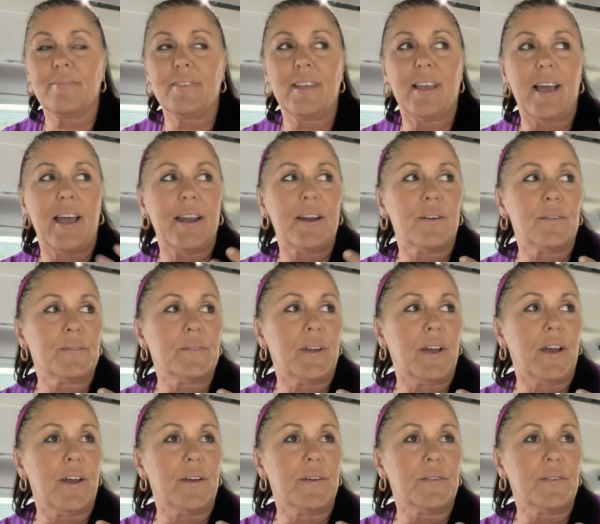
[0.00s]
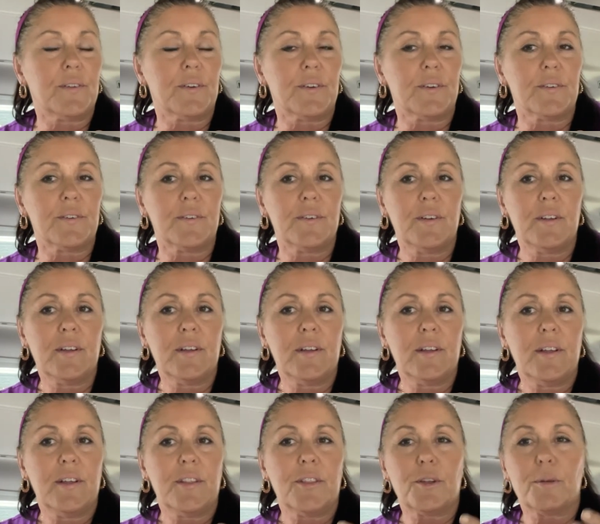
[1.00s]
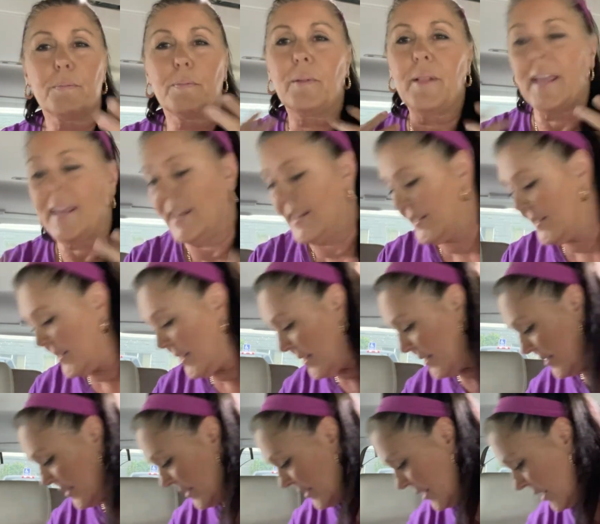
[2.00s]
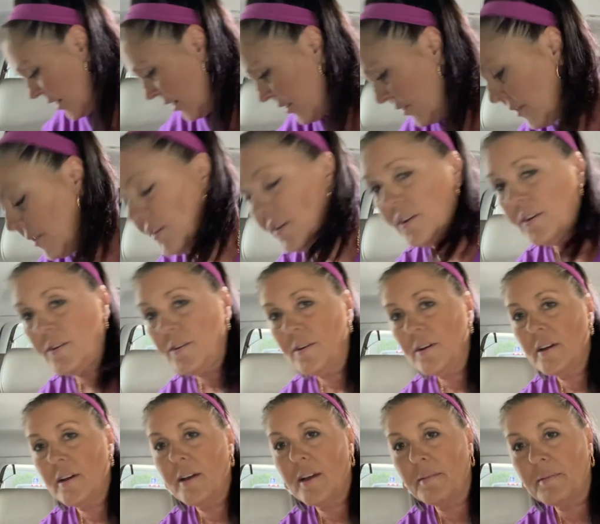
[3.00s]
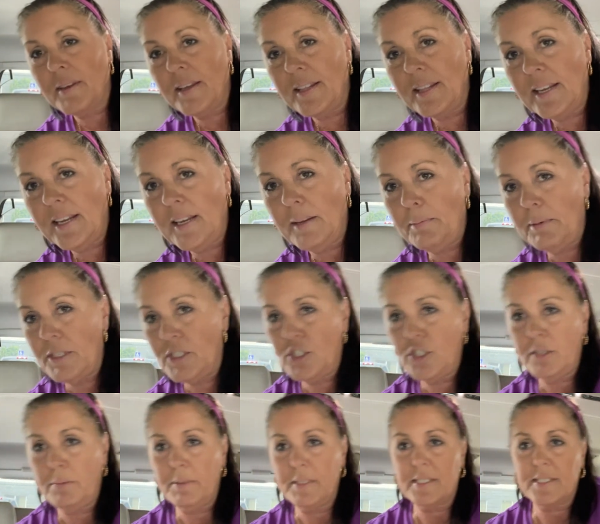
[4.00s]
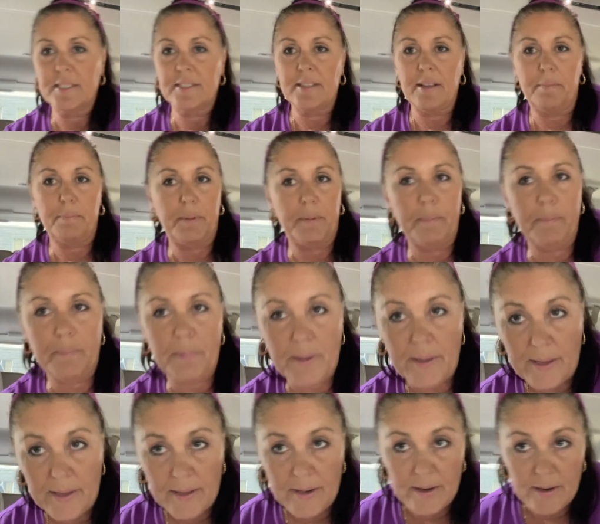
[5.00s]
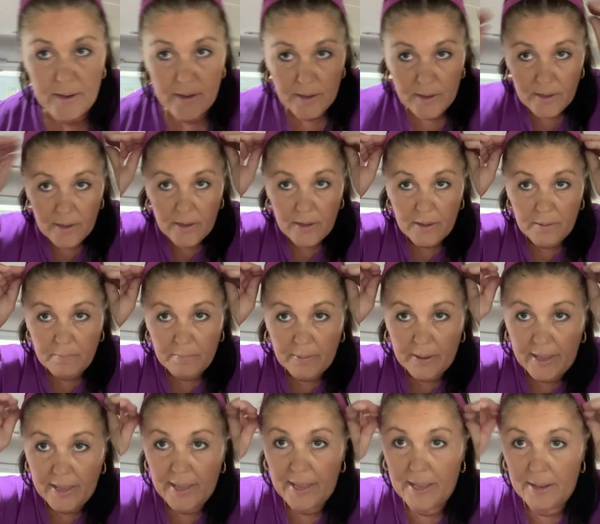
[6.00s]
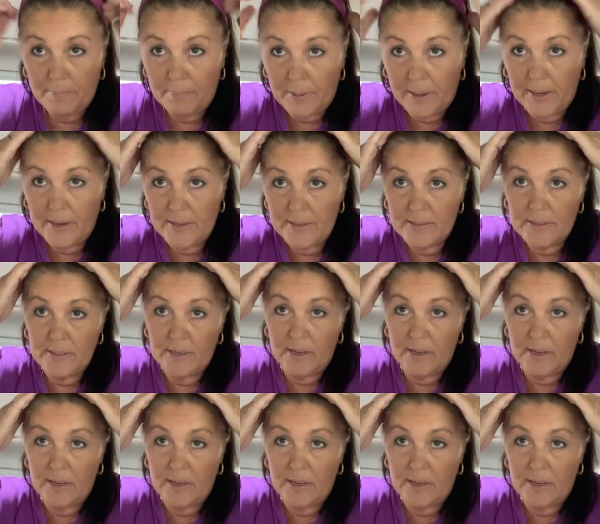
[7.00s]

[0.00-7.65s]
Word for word: I don't know, they're, they're blankets that snuggle you. I'm getting the heebie-jeebies because I've been bit. My head being